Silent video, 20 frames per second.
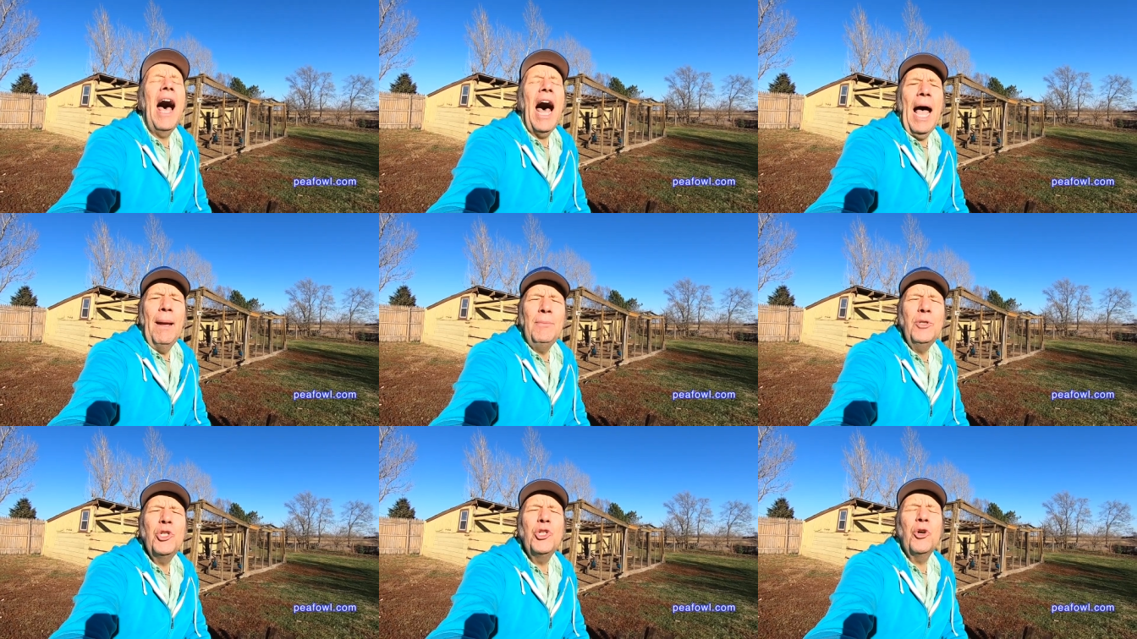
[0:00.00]

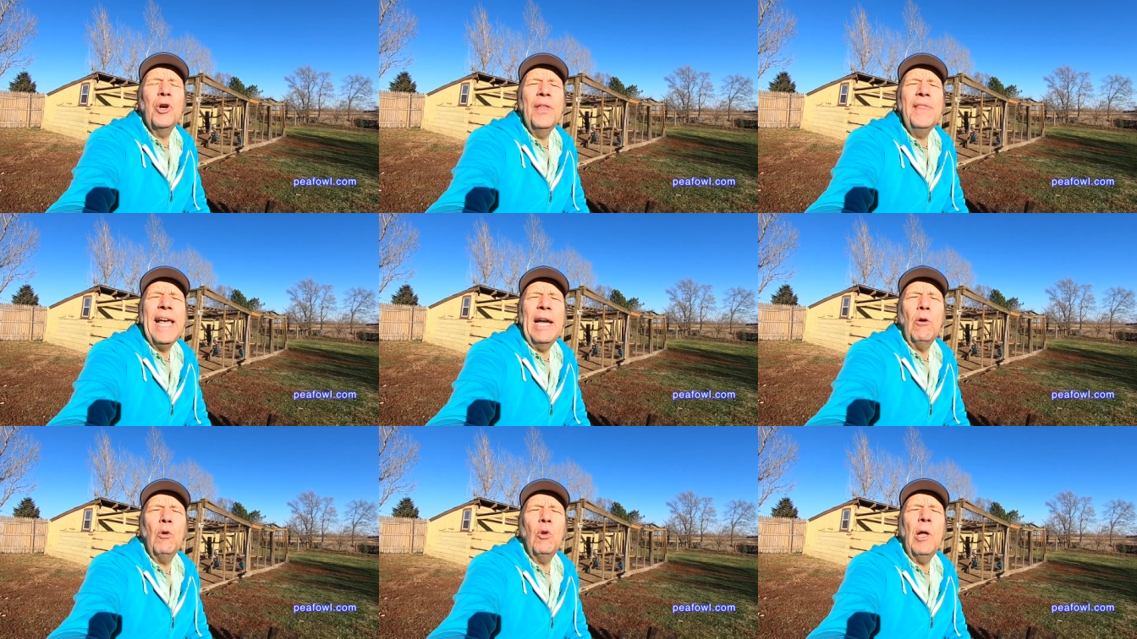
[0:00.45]
I'm sure
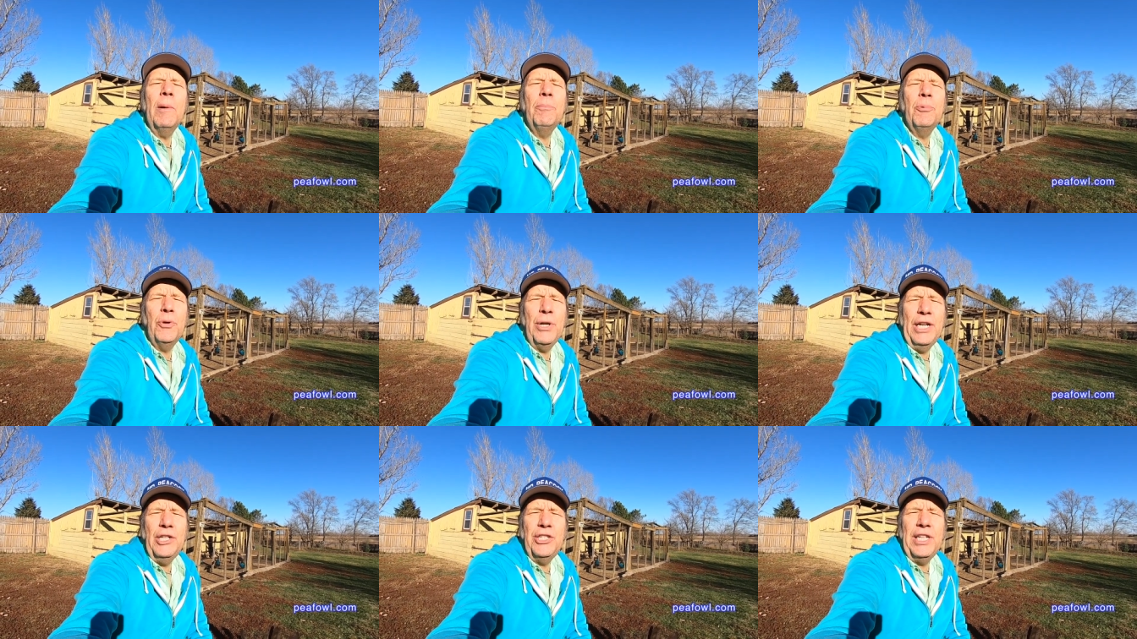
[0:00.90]
they will
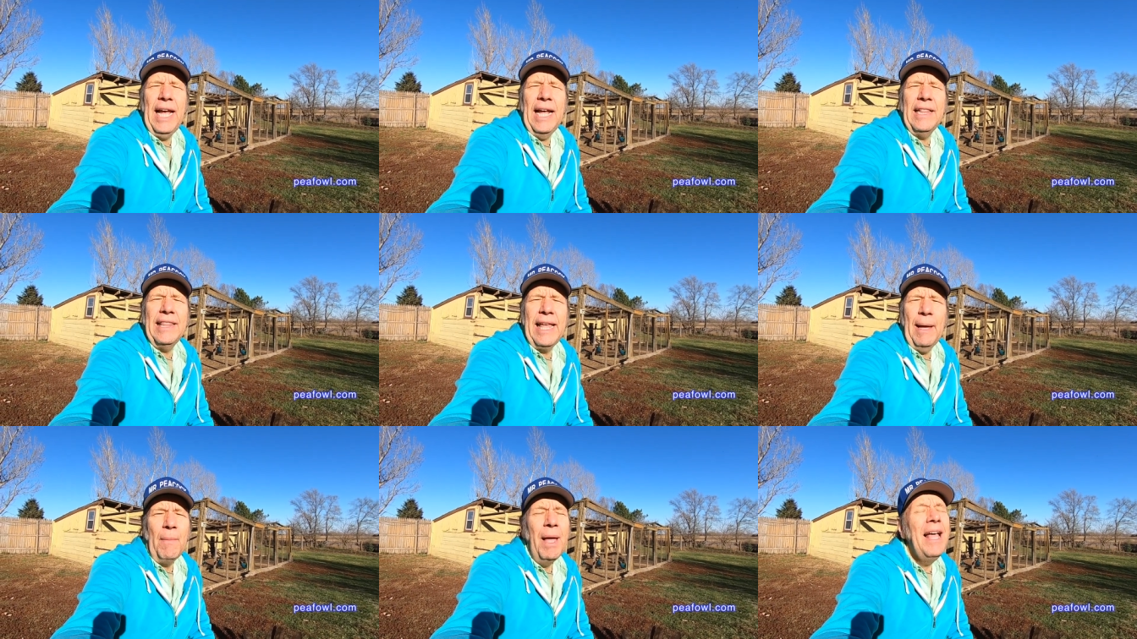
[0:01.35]

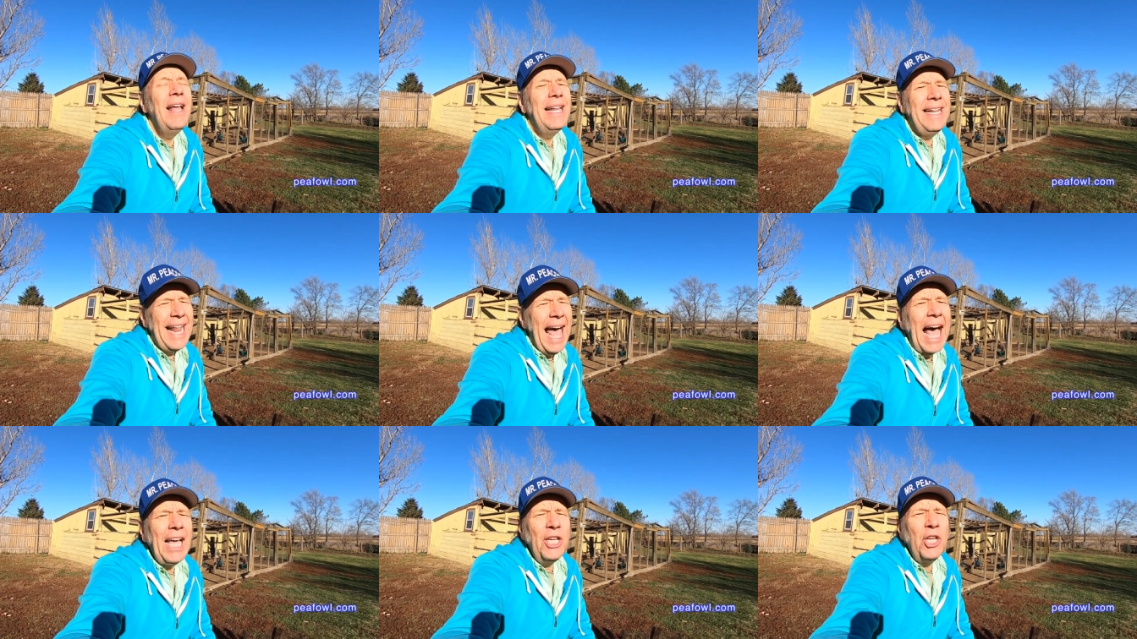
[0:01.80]
appreciate them.
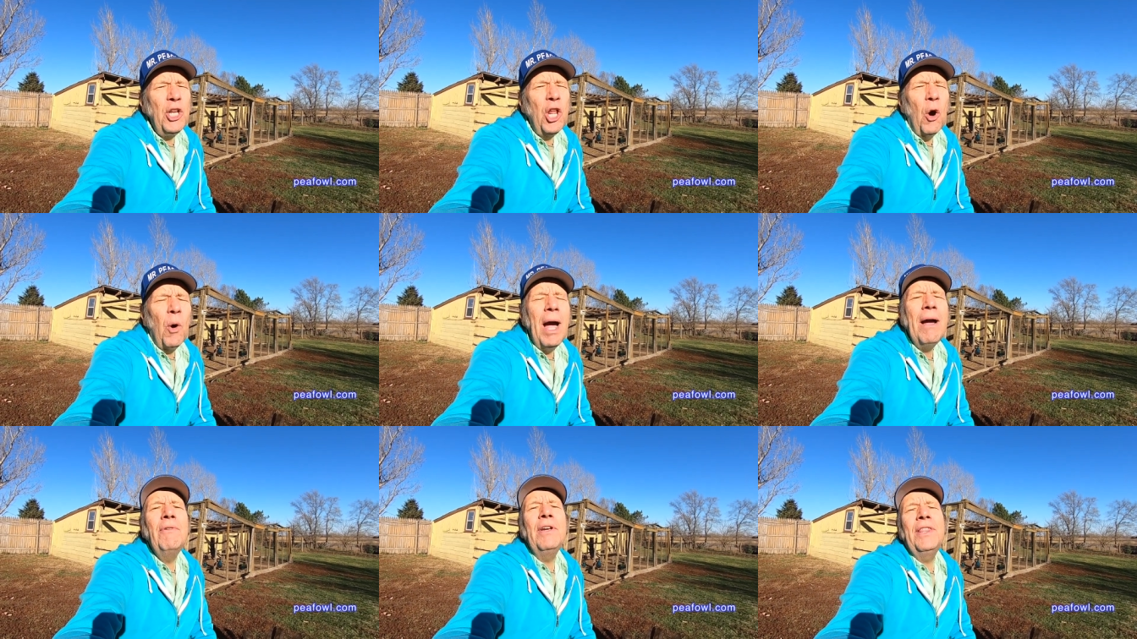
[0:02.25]
Now you
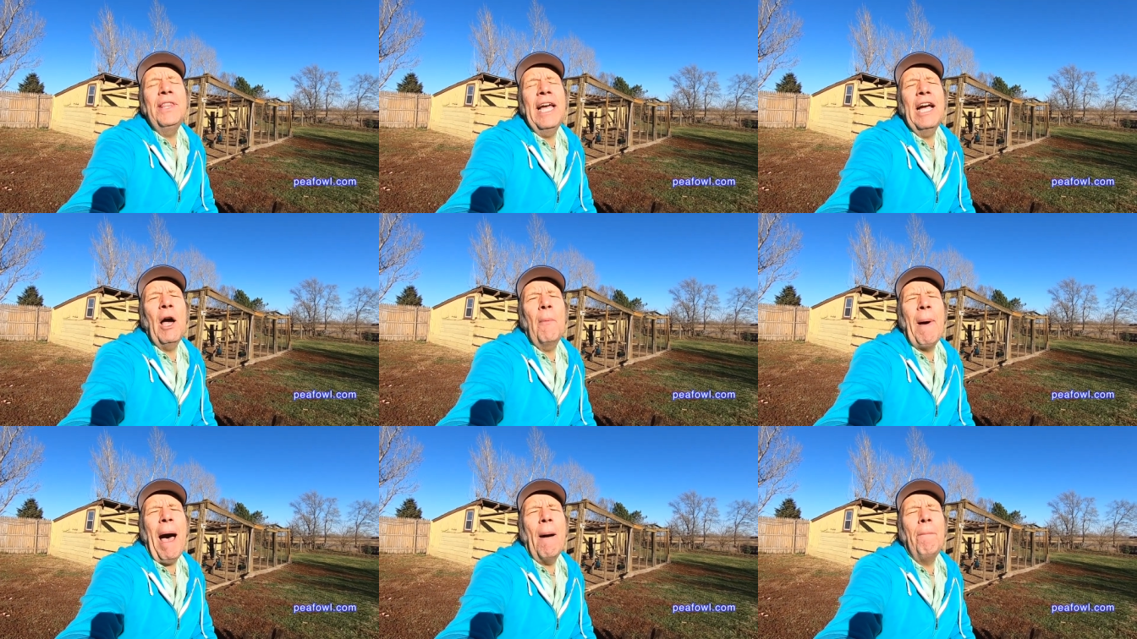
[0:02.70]
know
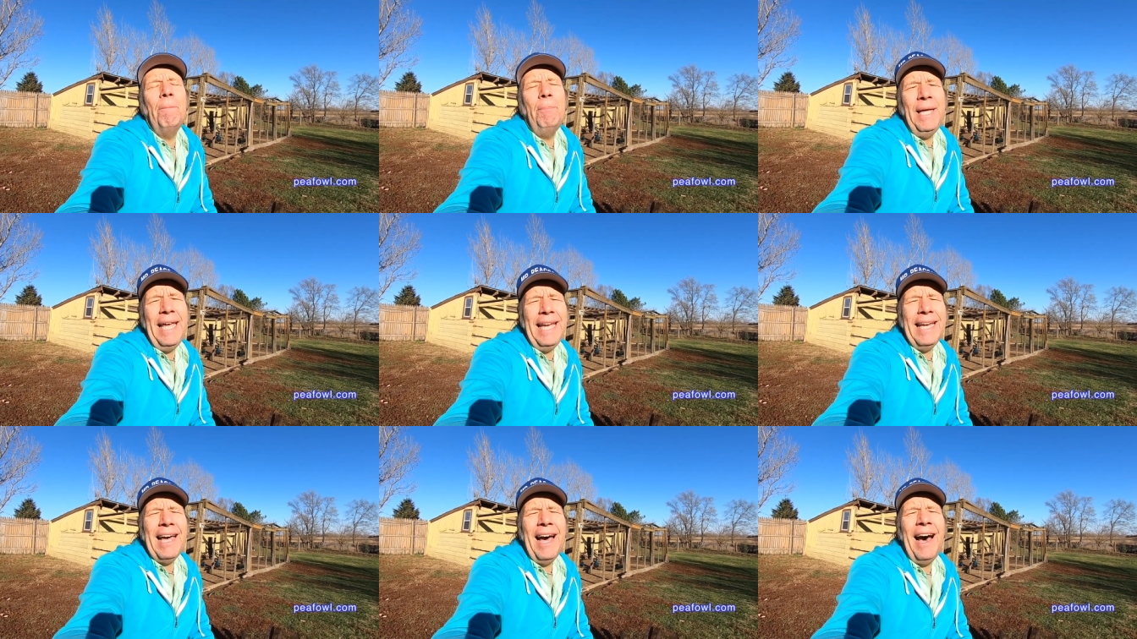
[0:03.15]
everything about
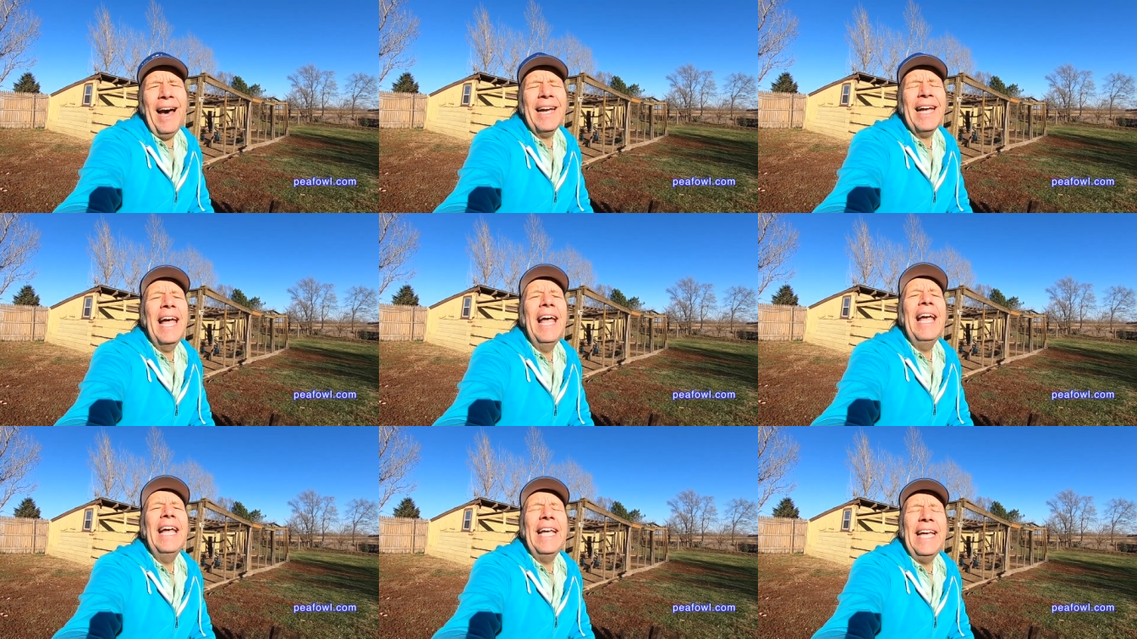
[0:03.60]
peacock
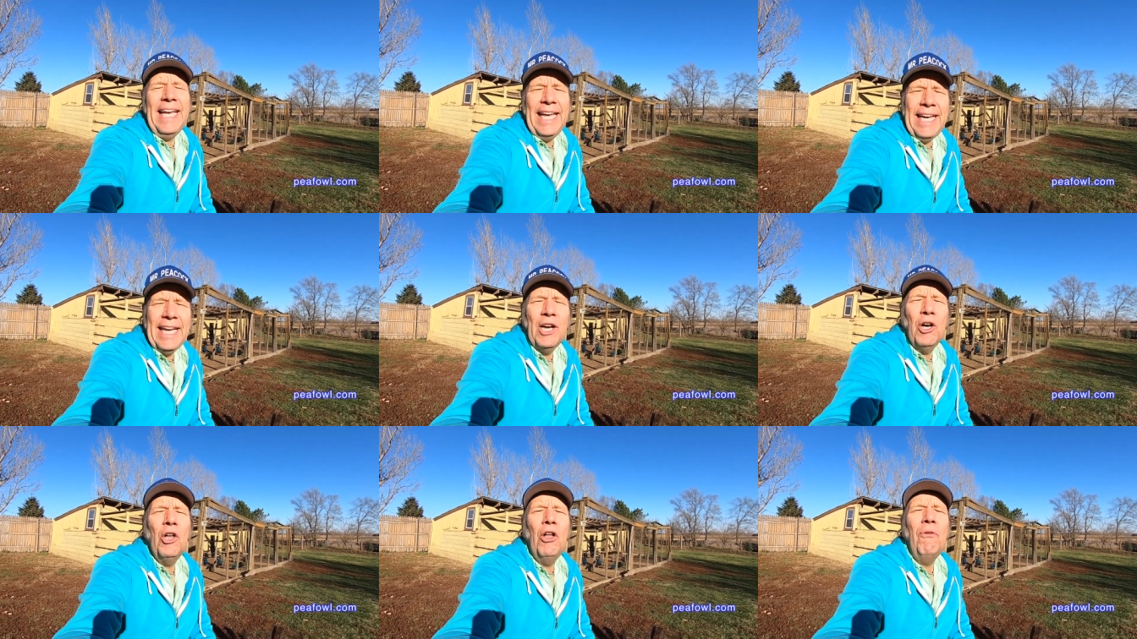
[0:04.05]

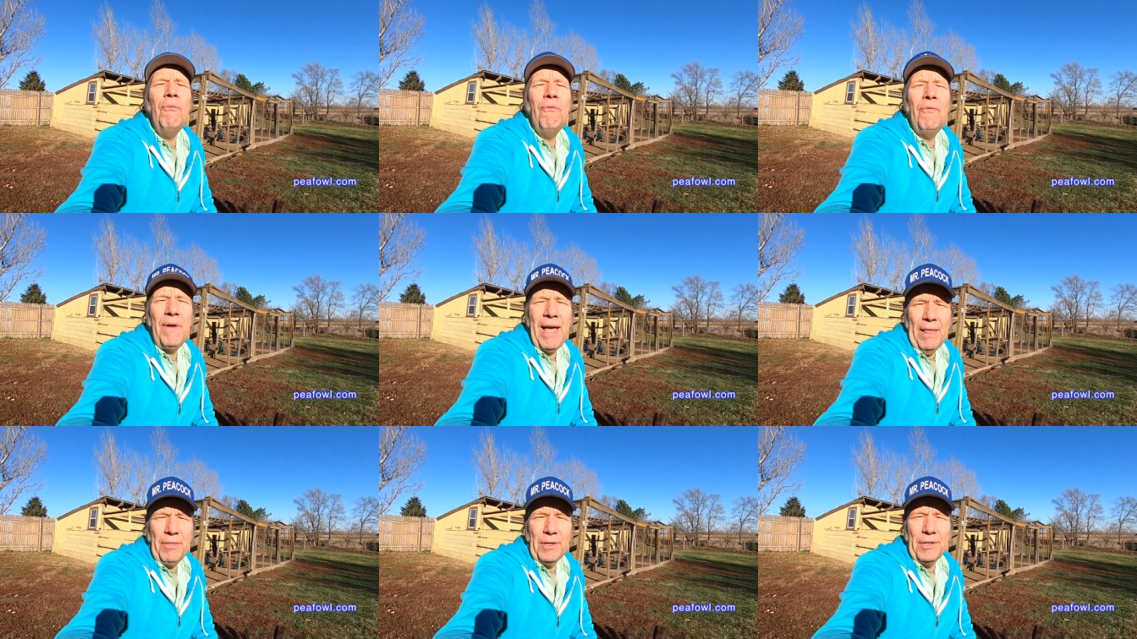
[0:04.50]
eagle
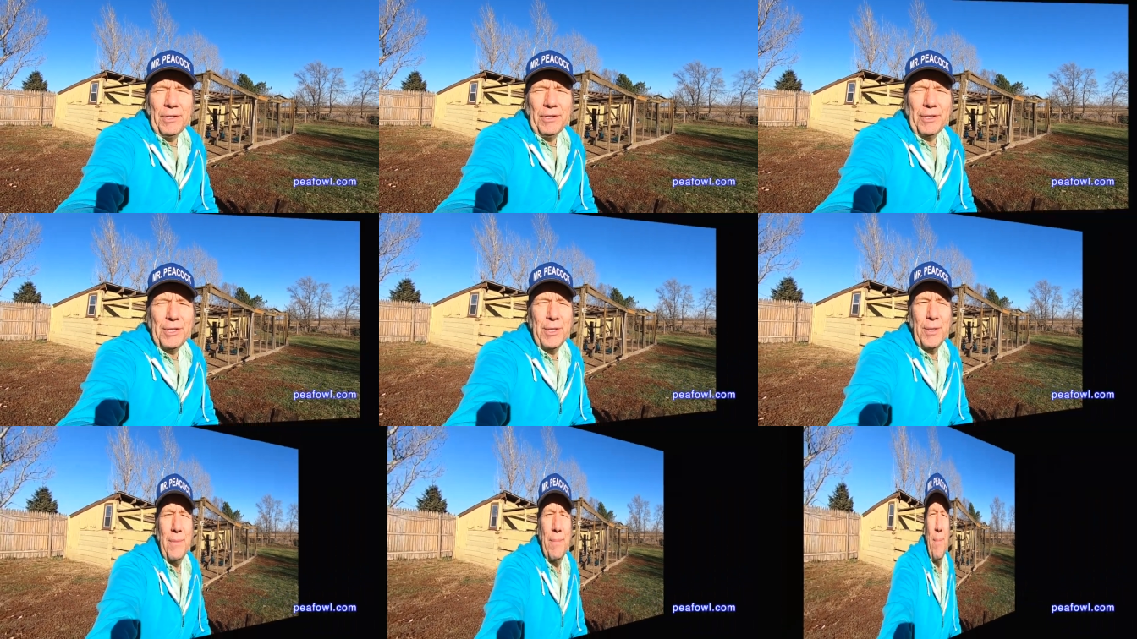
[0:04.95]
feathers.